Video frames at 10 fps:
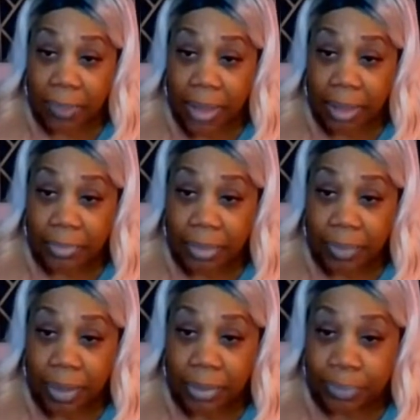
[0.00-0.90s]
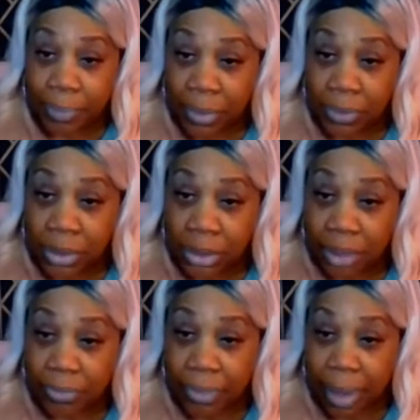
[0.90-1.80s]
Pay up the bills, and
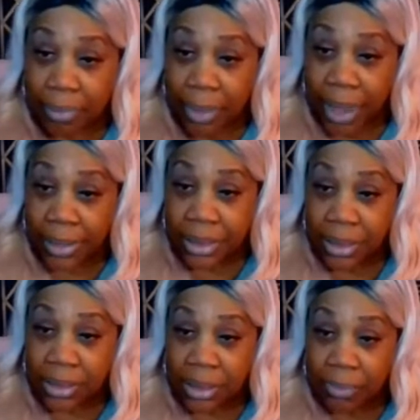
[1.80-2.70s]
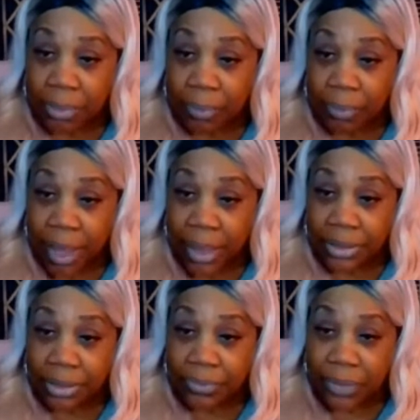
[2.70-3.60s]
if my mate did something
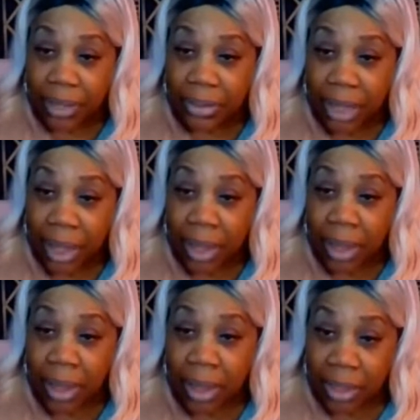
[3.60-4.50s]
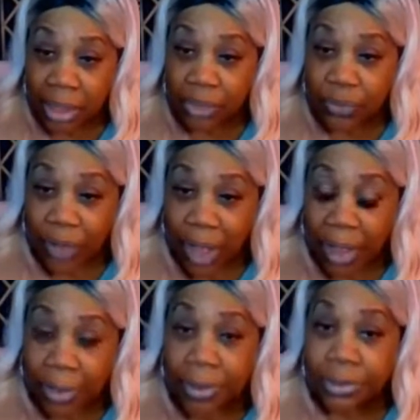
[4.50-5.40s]
positive like that, it's fine.
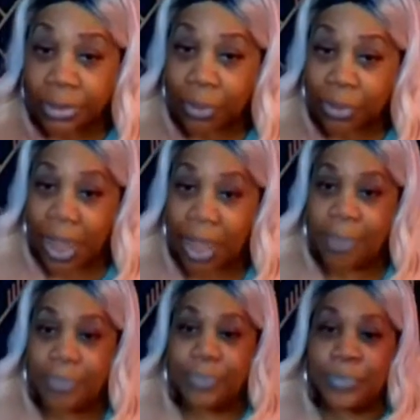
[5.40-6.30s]
Okay.